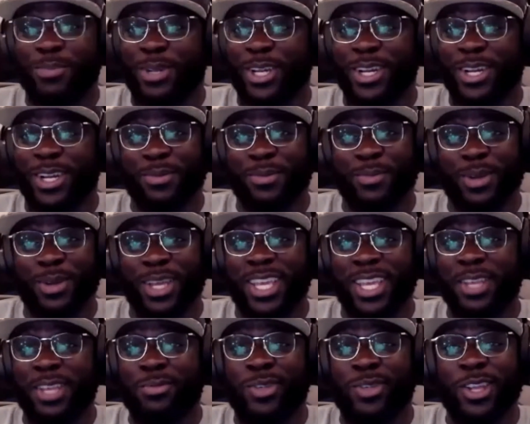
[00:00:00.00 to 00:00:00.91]

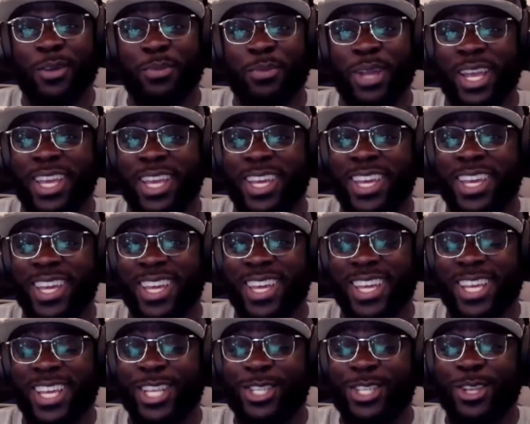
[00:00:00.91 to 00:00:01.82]
but
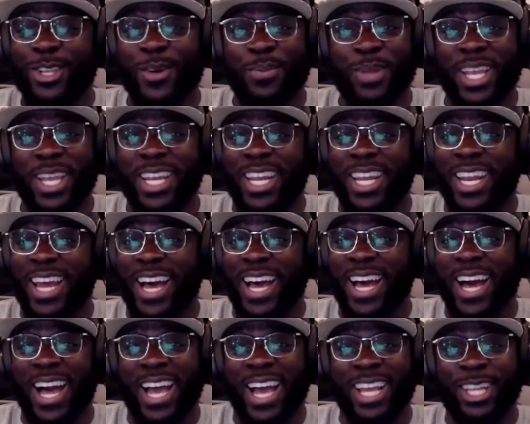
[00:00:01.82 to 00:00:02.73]
he's still playing at a
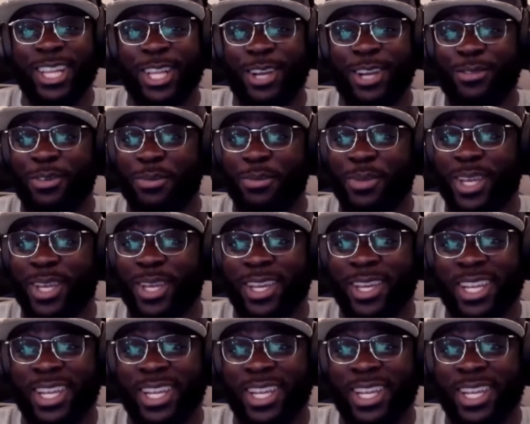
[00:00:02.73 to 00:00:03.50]
high level, man.